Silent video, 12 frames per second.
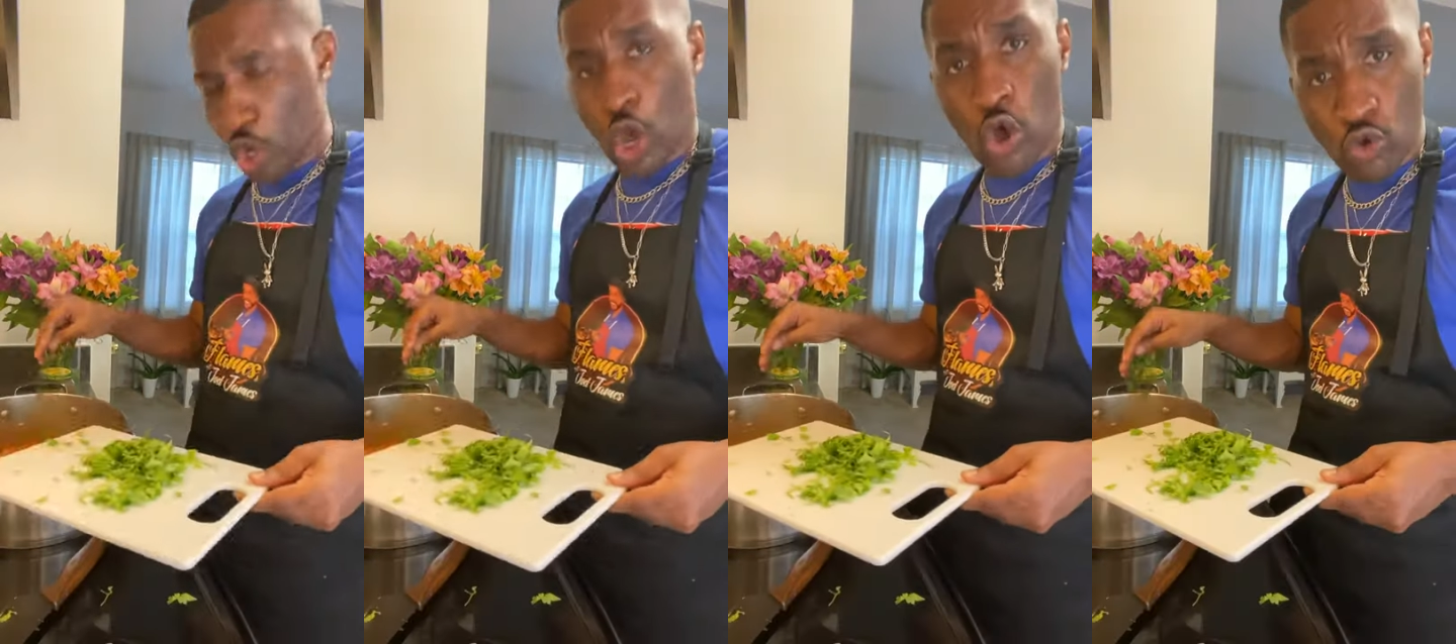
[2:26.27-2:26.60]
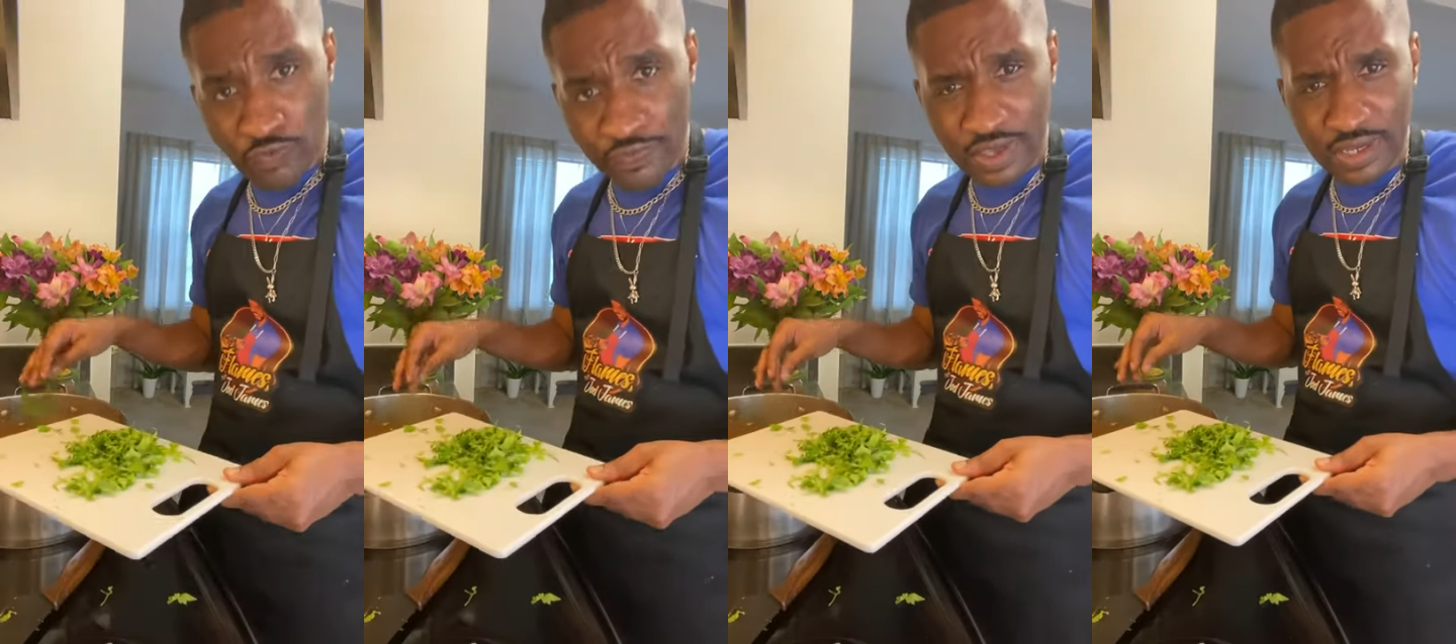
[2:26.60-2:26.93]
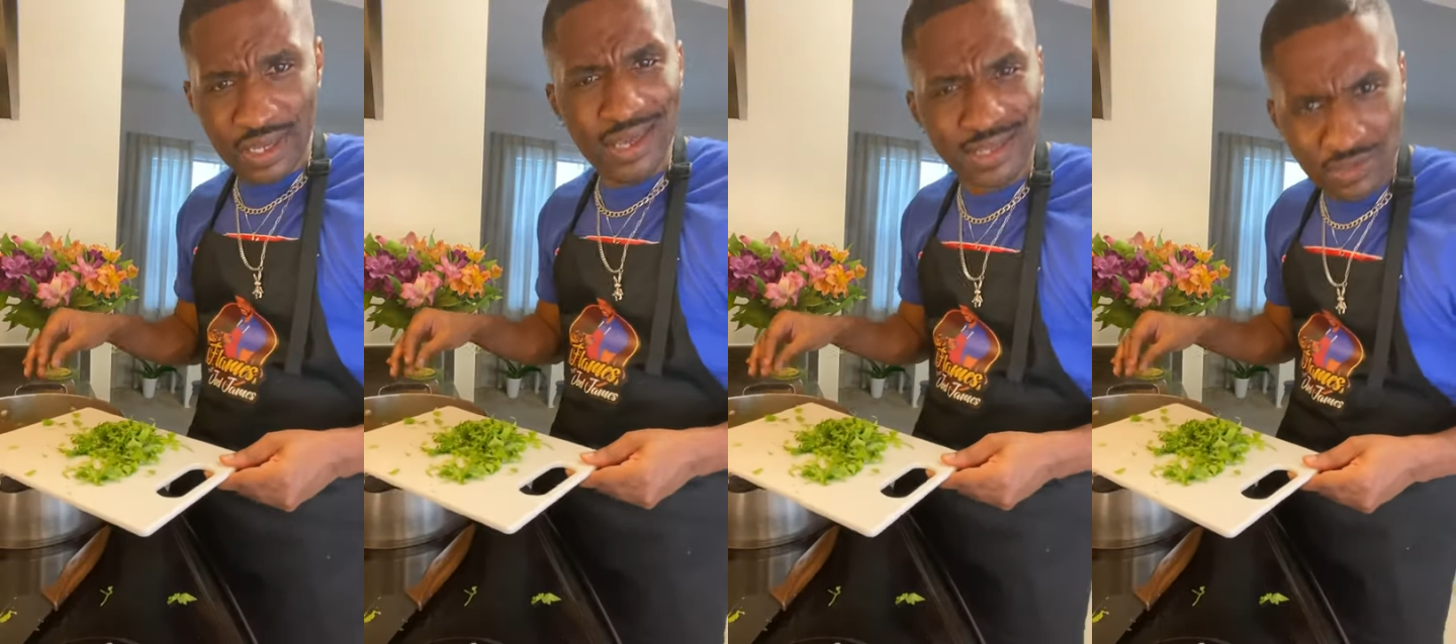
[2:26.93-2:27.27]

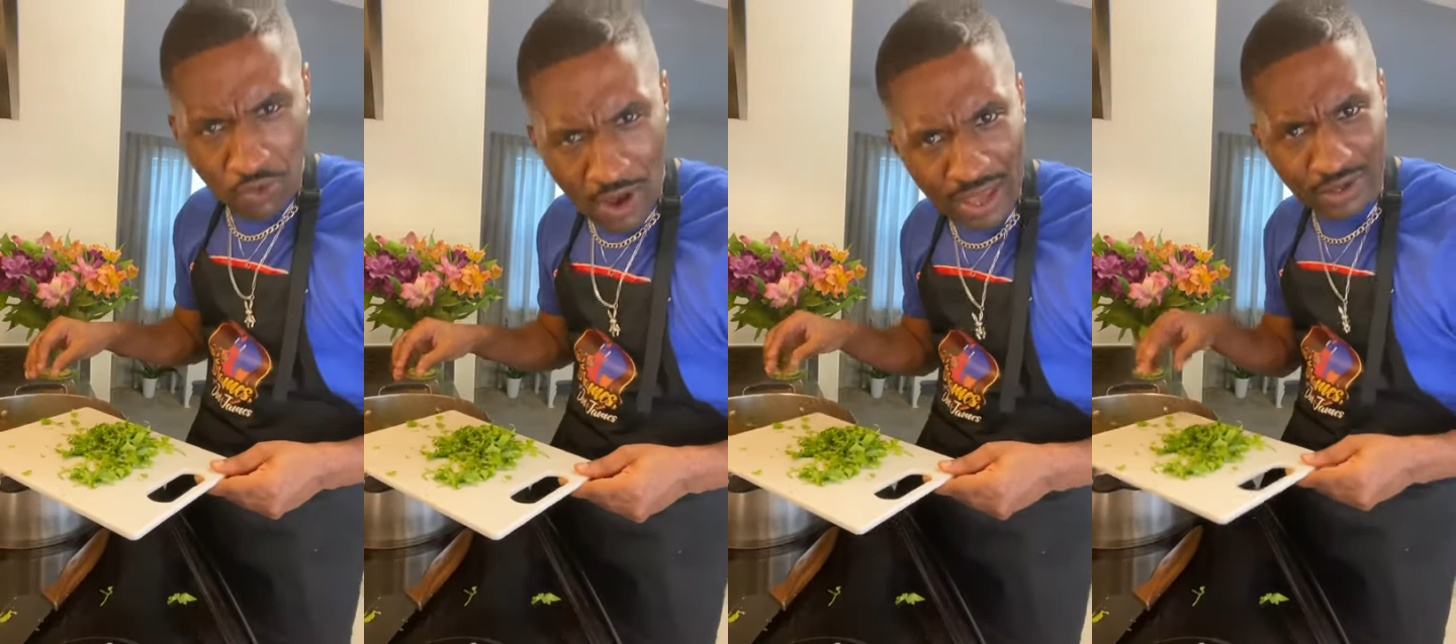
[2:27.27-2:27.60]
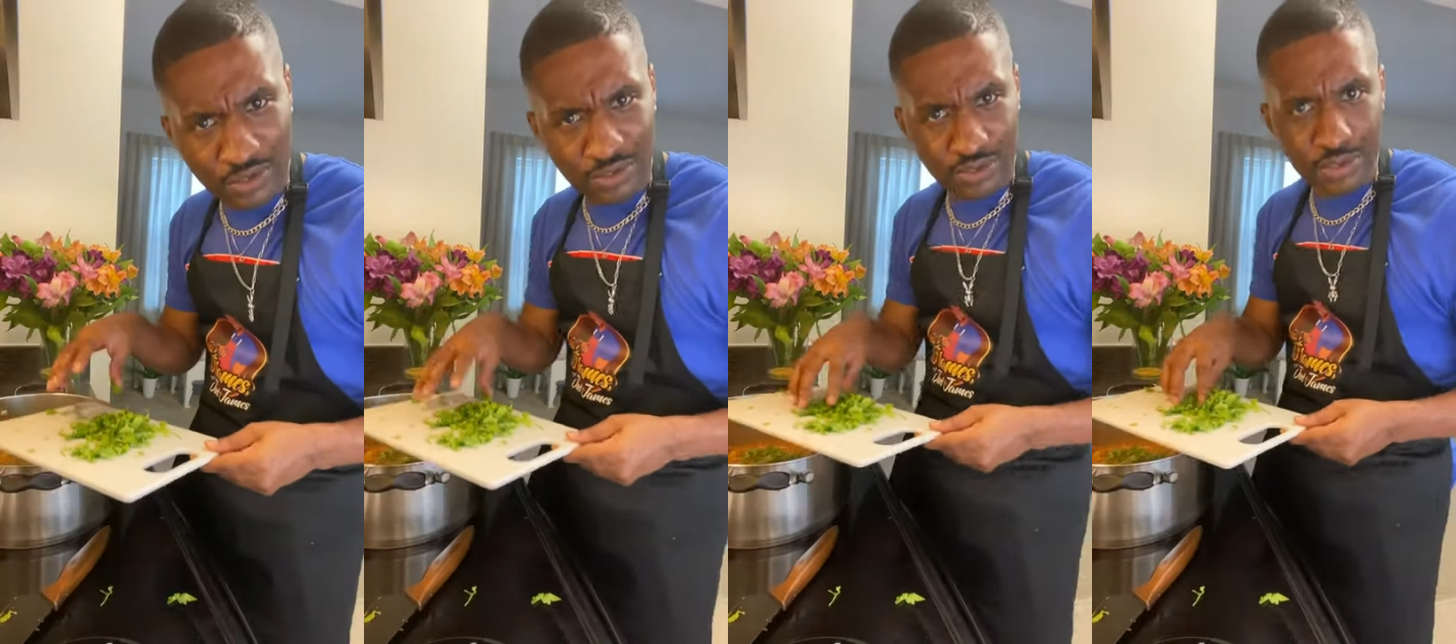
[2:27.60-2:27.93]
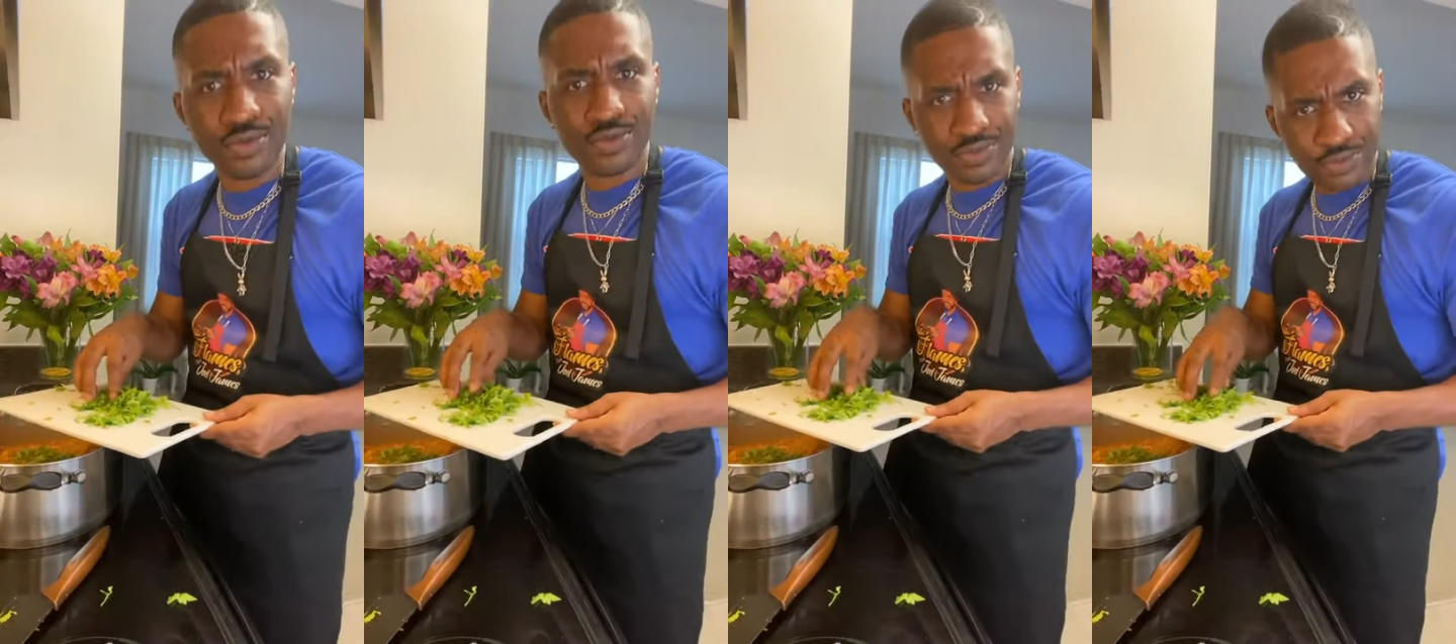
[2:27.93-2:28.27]
COVID is Ronald.
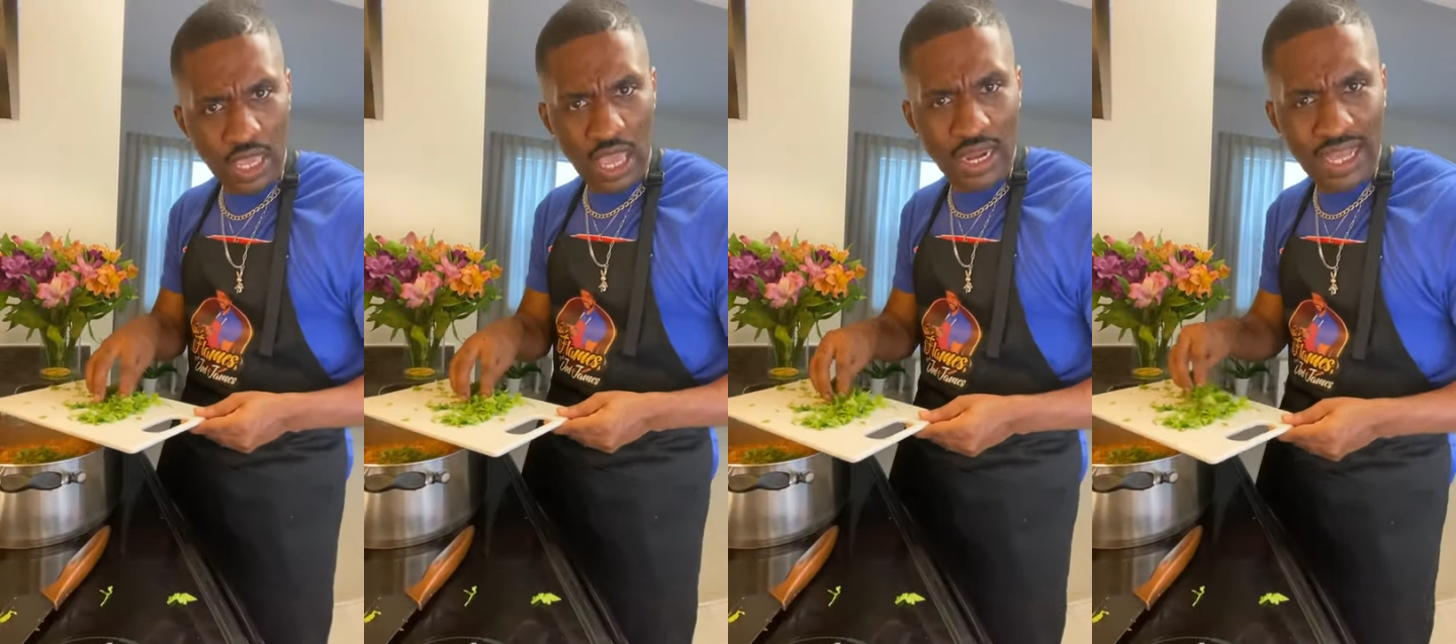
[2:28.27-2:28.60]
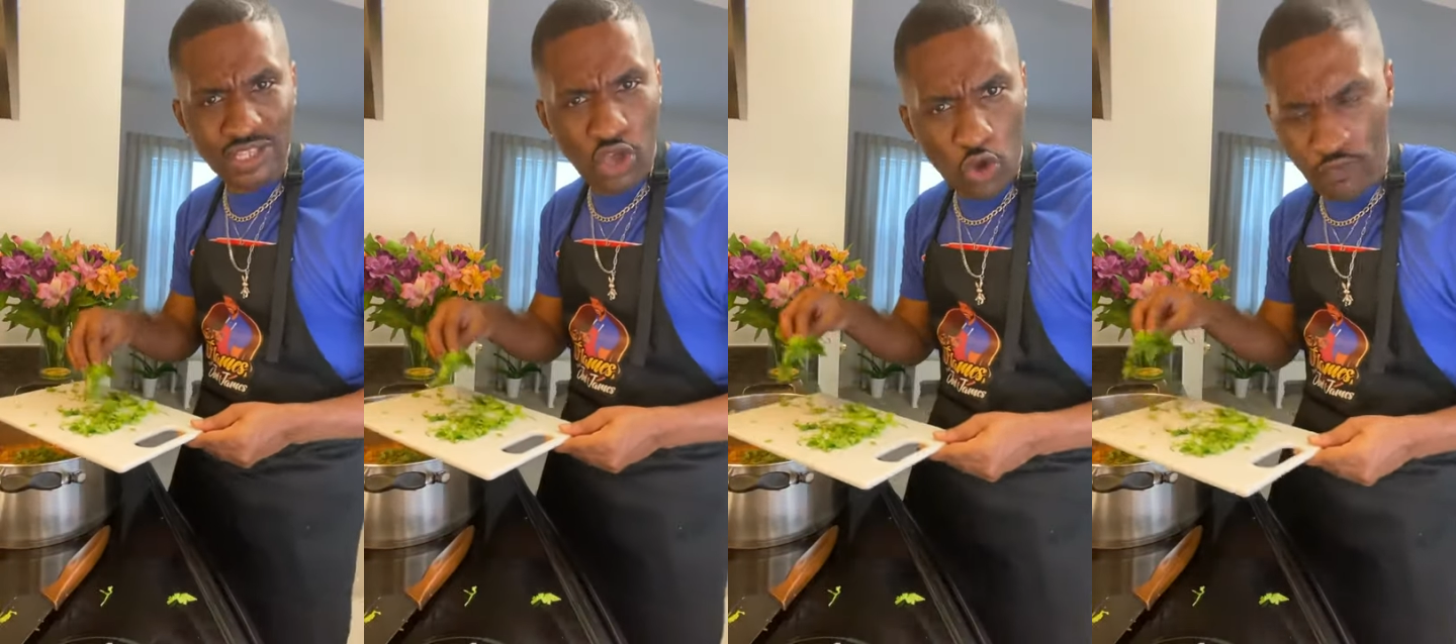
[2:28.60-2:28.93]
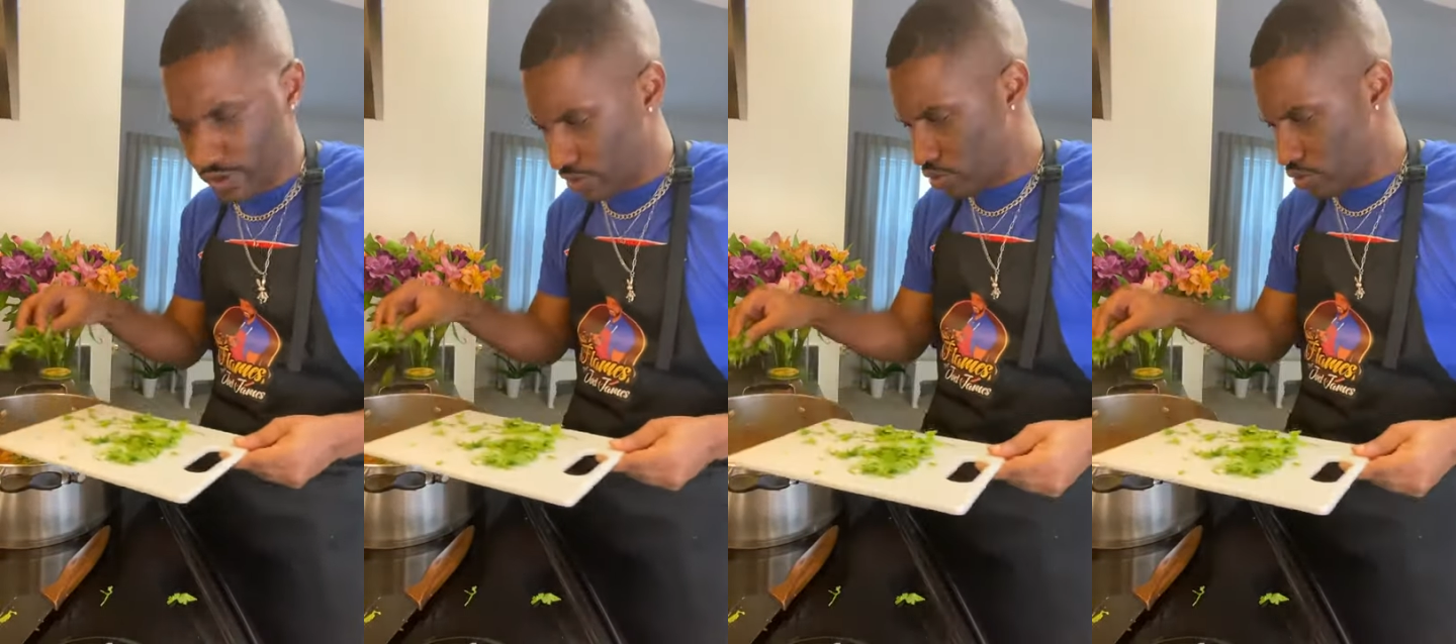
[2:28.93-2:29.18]
Yeah, that's COVID.